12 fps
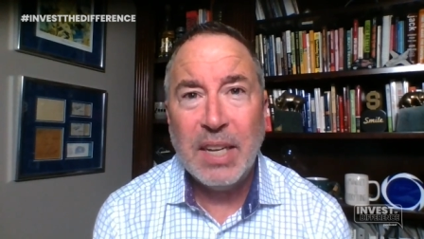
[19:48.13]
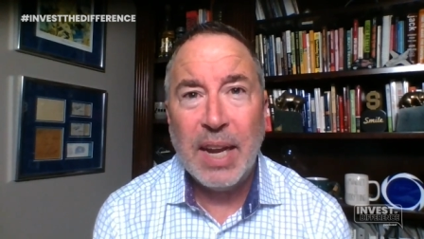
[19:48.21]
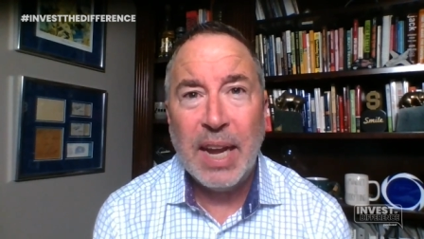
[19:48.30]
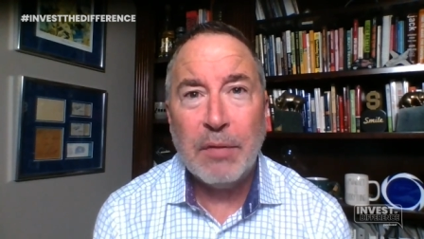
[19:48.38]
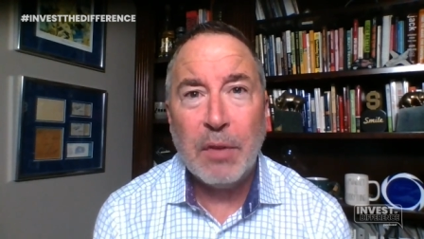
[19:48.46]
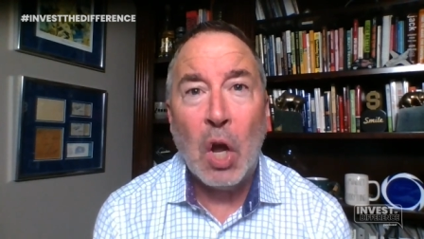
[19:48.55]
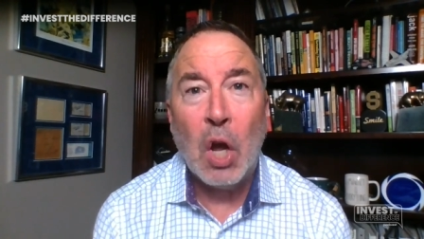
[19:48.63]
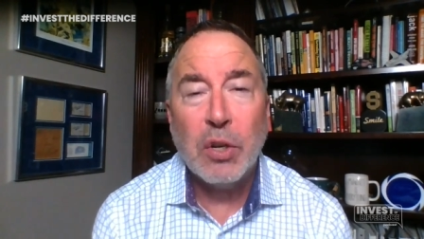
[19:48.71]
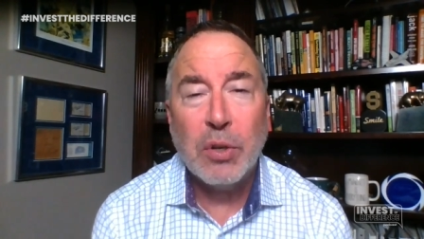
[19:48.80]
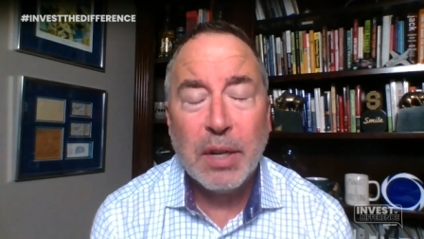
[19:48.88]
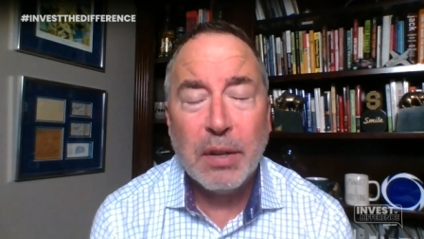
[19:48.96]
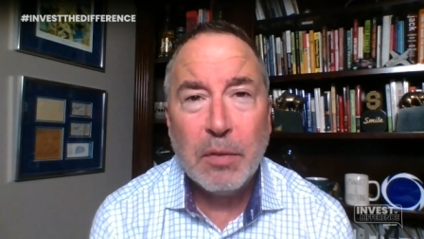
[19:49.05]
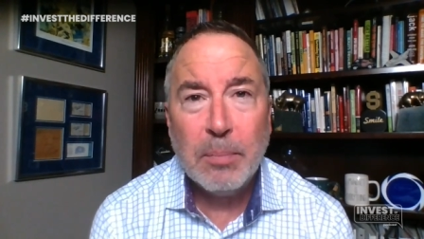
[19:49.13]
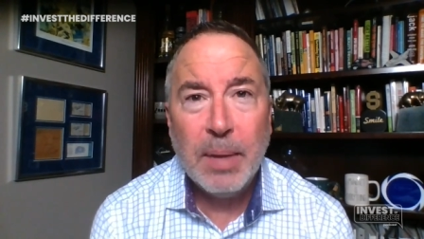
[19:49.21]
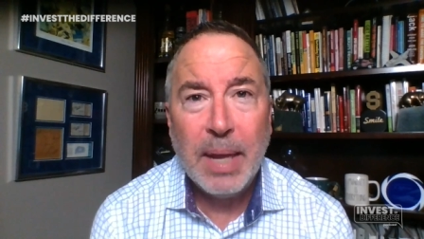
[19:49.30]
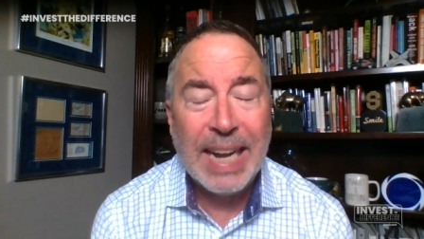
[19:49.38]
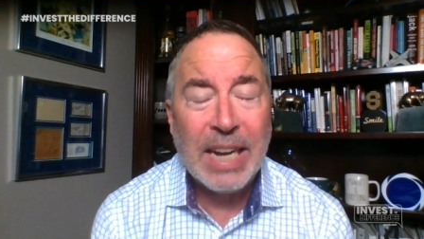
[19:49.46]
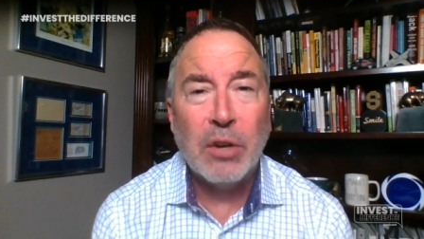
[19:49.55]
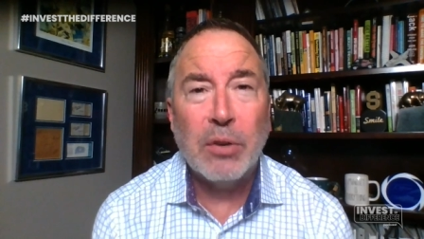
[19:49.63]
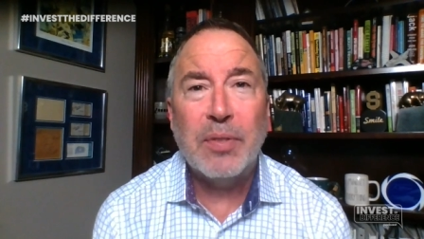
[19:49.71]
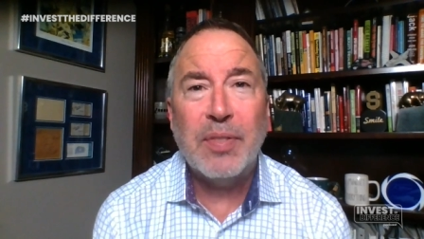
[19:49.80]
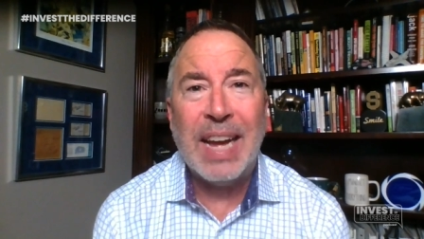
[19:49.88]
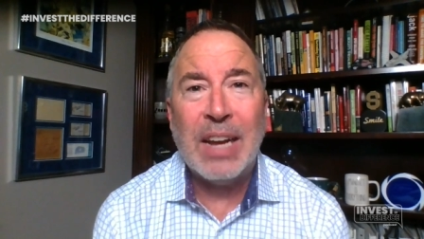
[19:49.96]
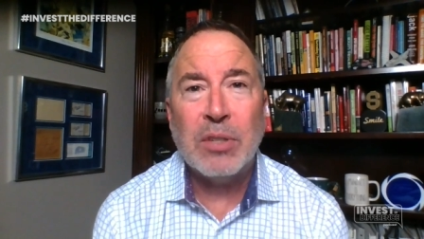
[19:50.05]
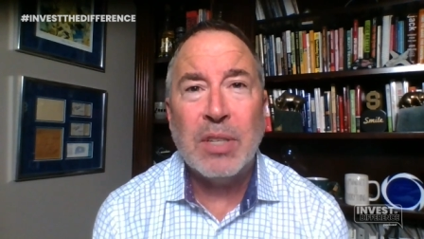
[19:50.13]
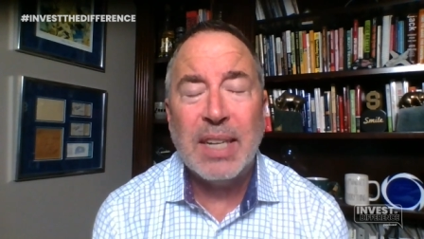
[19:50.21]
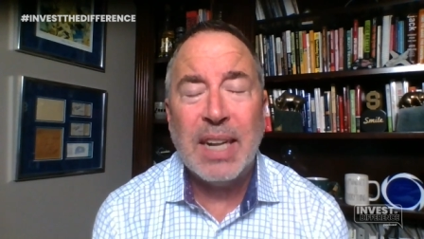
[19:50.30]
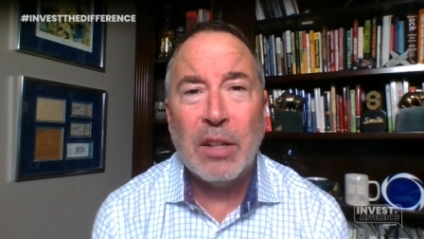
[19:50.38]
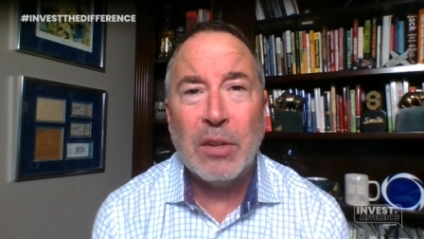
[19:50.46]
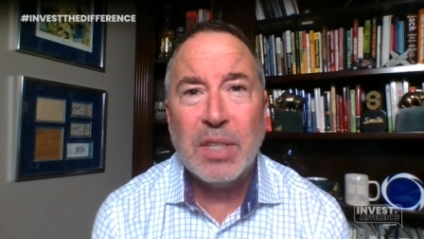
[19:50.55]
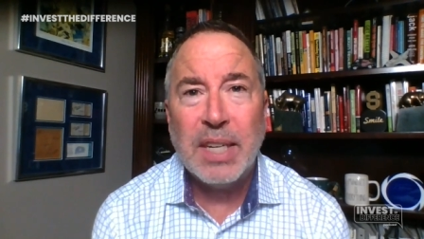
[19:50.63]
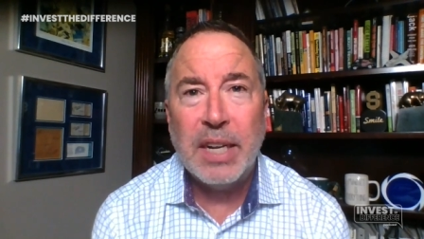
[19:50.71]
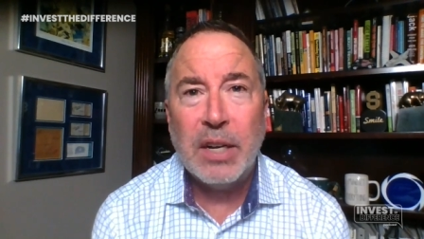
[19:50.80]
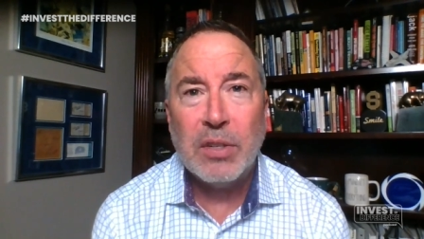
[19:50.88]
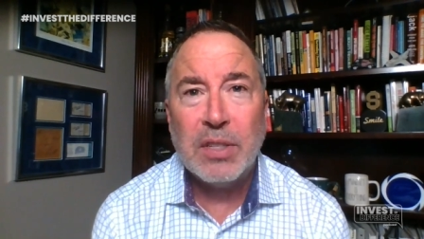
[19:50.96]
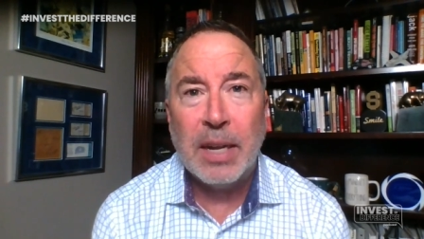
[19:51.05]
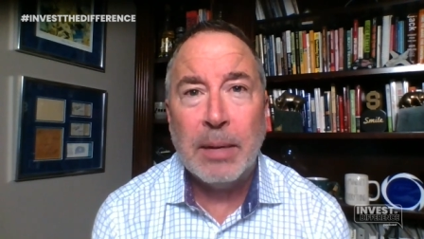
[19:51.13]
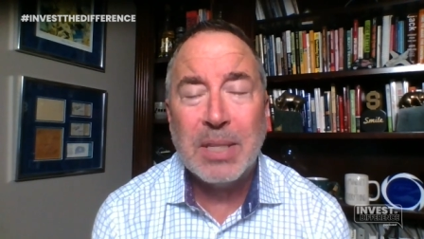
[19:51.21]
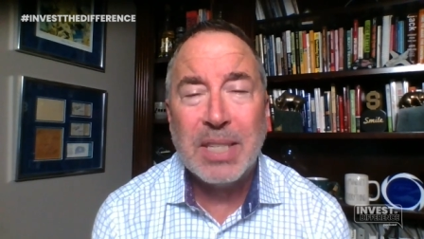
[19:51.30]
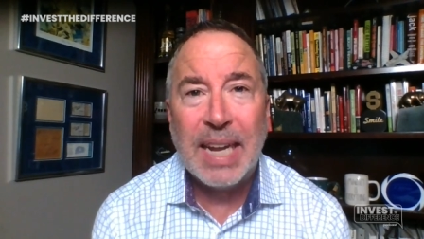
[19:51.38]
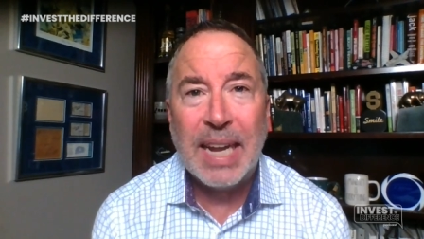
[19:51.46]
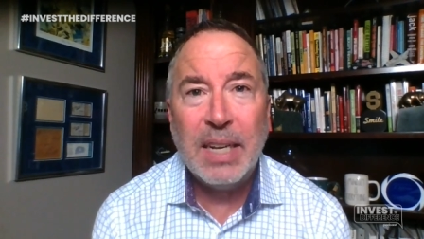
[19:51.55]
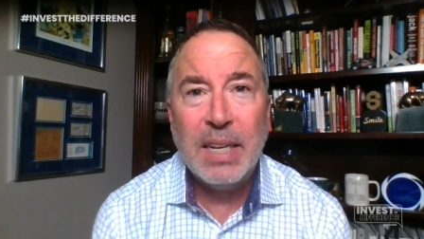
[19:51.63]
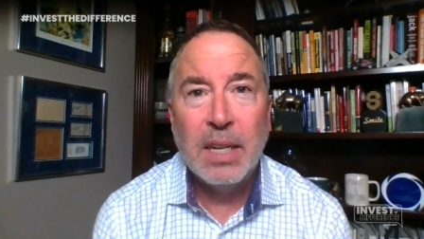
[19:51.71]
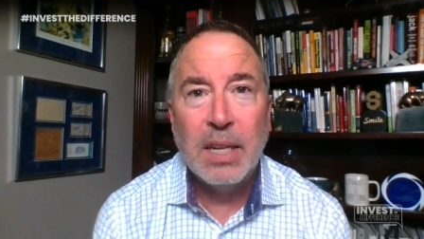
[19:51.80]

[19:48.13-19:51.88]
You have 100 of them, $800,000 a year times 10.